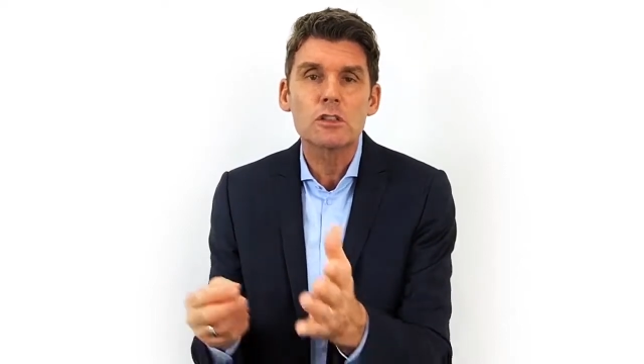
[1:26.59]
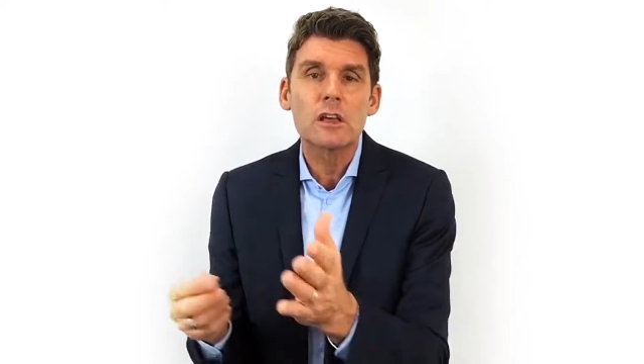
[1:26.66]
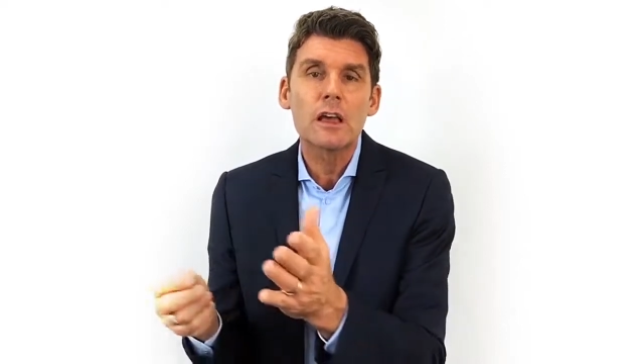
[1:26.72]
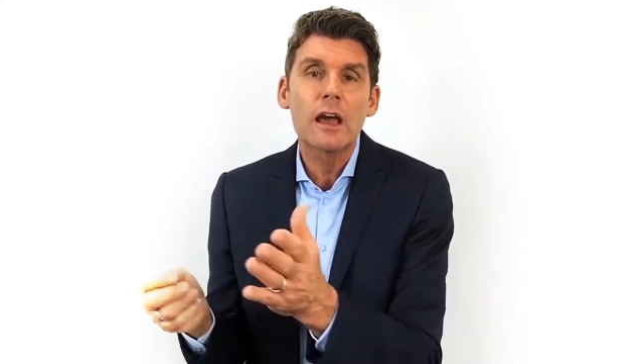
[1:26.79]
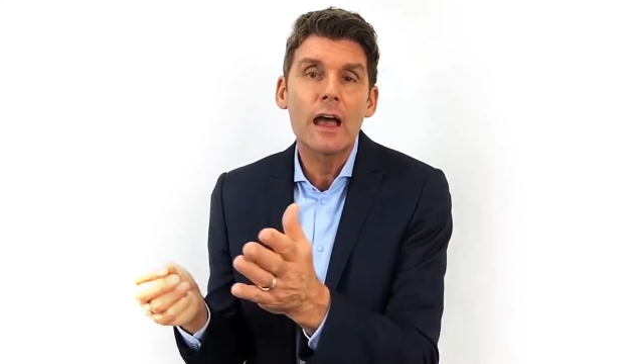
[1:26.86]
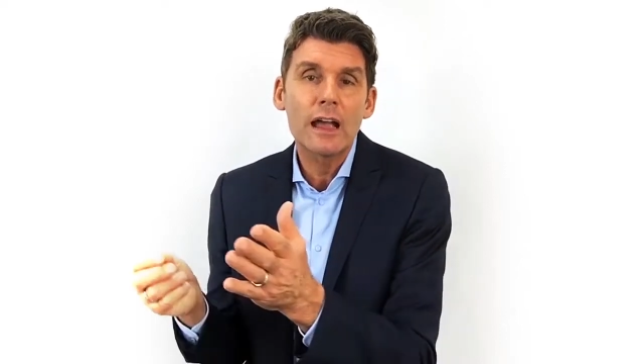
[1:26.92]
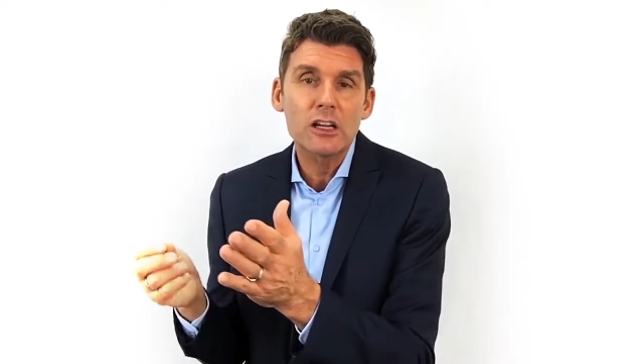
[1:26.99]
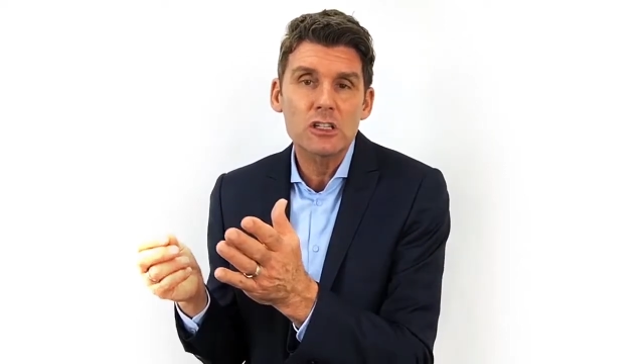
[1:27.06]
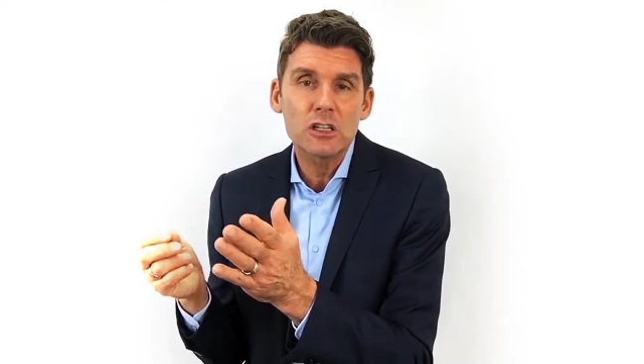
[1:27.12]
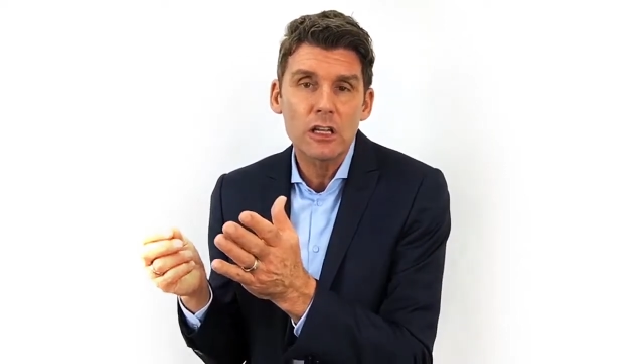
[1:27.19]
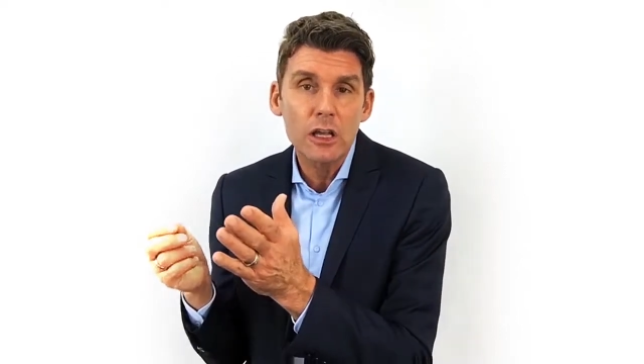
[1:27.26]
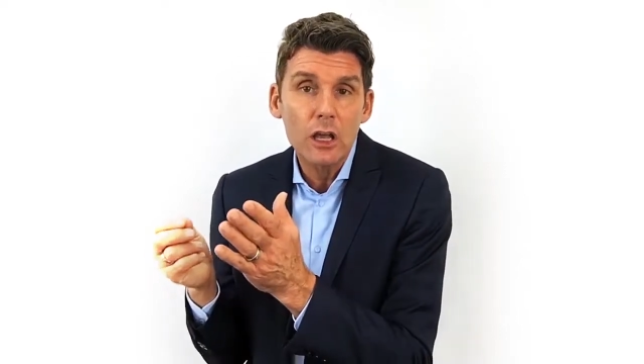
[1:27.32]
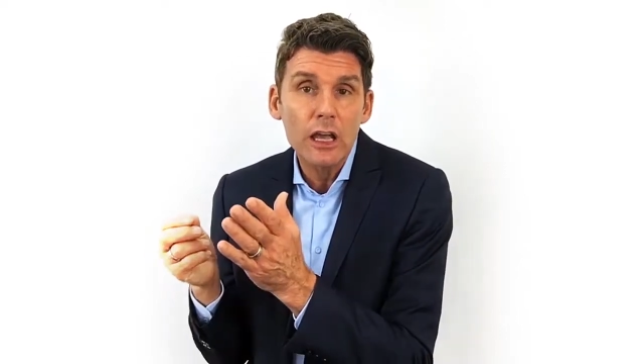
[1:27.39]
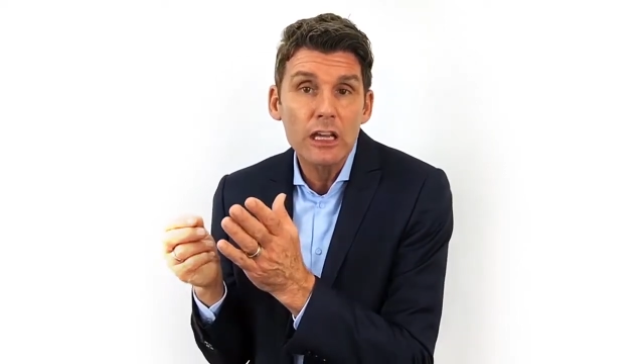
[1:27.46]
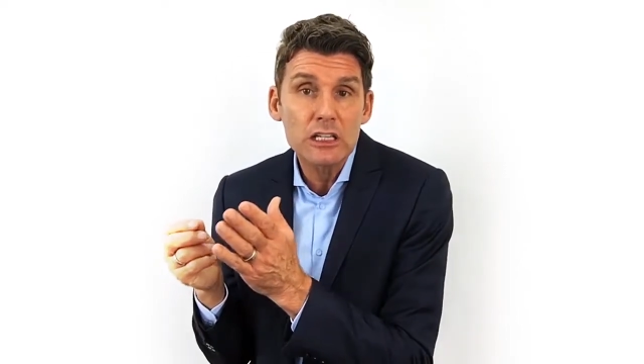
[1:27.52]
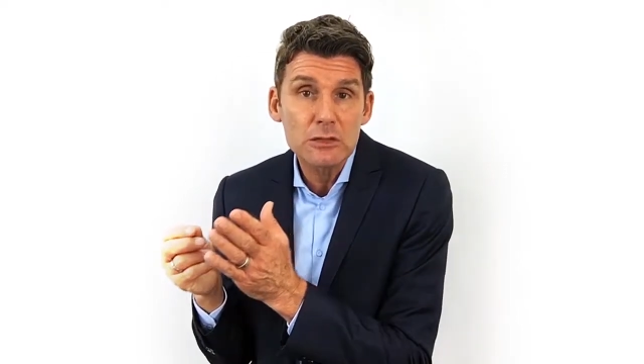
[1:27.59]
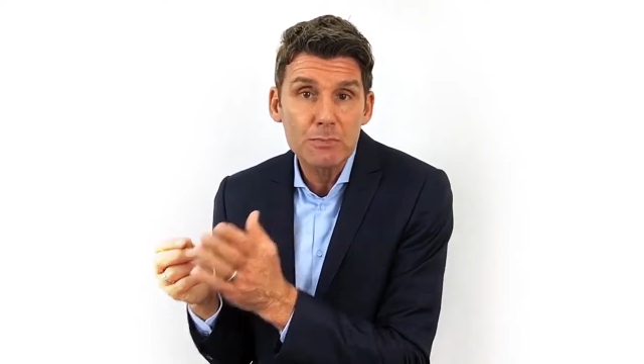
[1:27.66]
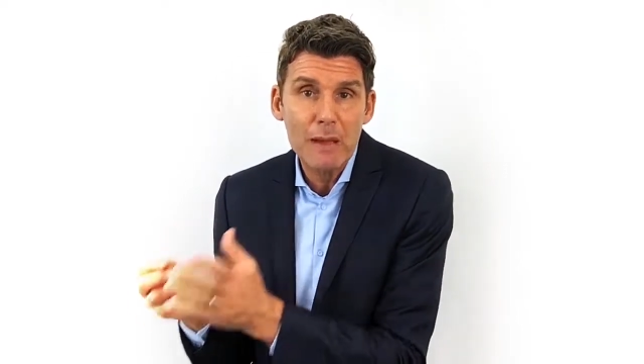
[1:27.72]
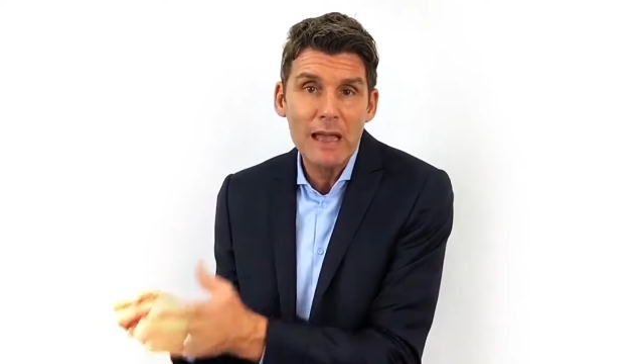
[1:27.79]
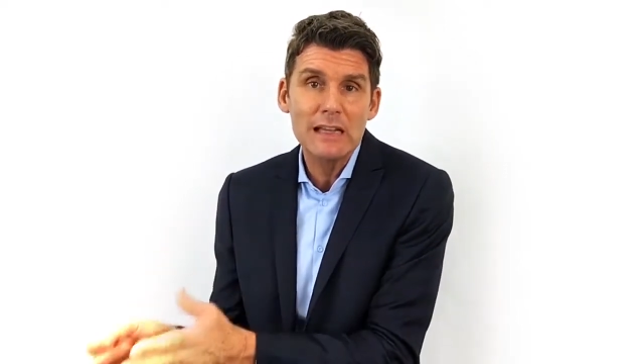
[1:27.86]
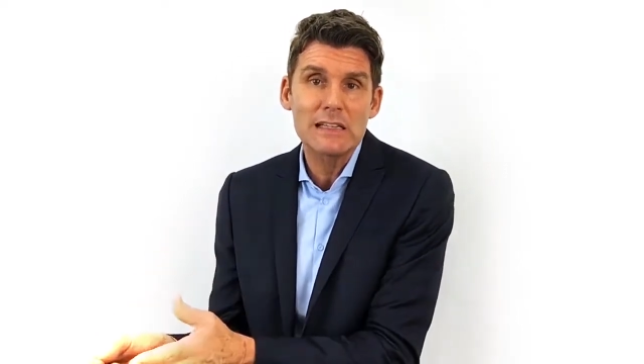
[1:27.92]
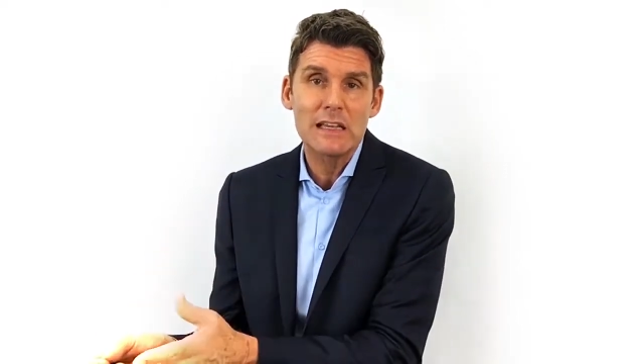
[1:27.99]
they're actually
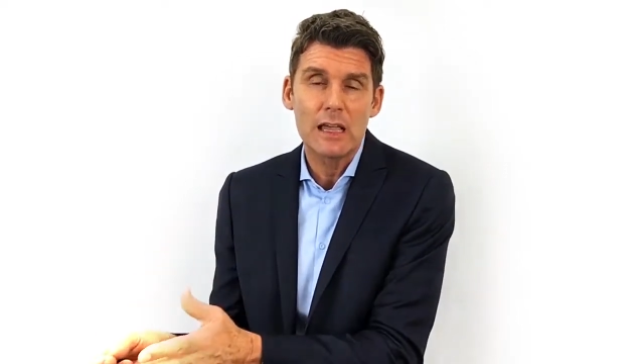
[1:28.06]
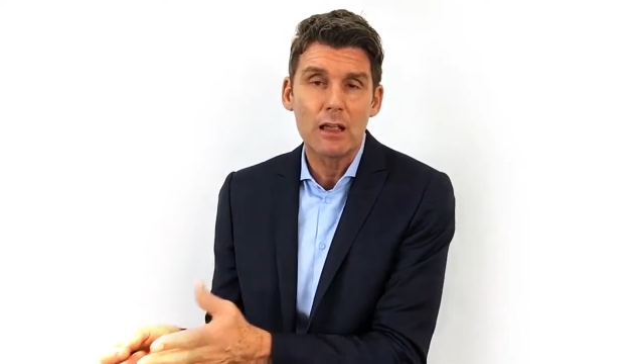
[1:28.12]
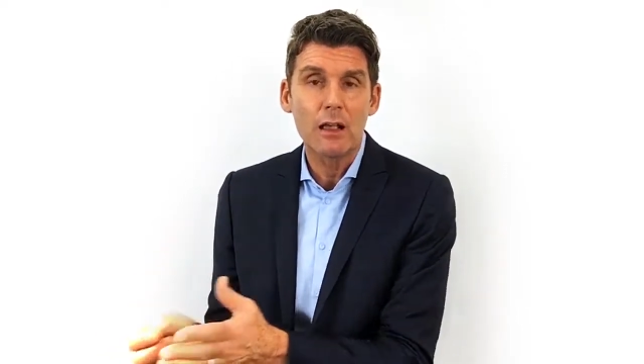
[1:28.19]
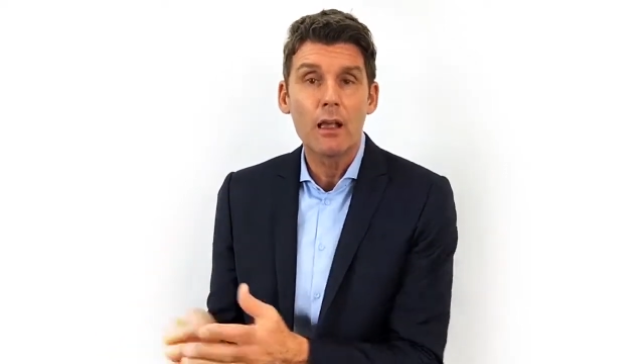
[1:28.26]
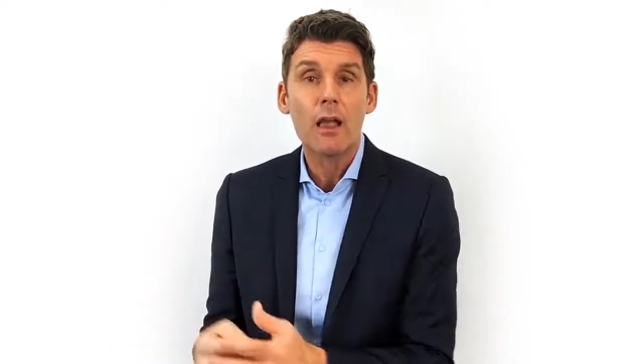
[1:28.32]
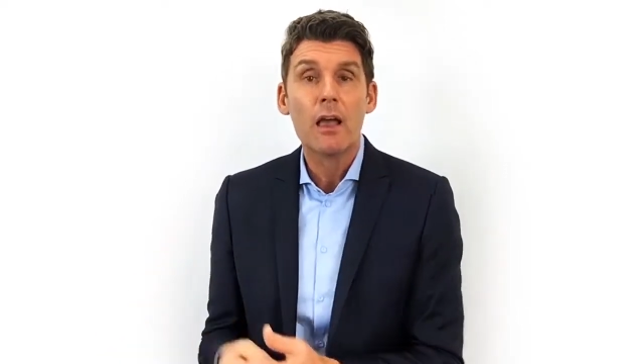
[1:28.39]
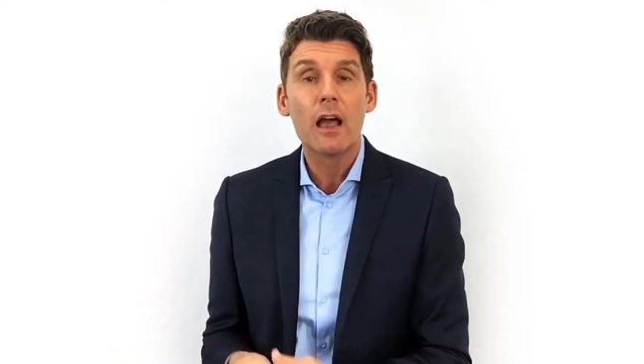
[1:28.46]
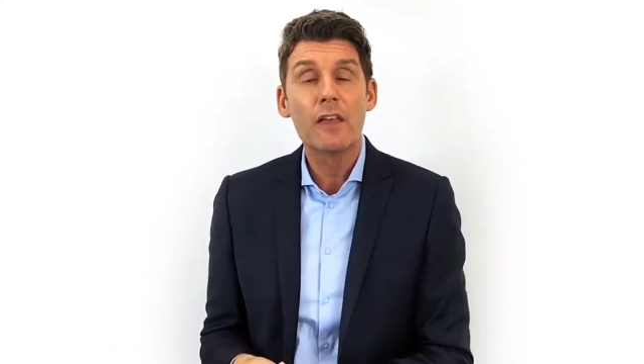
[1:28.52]
expecting,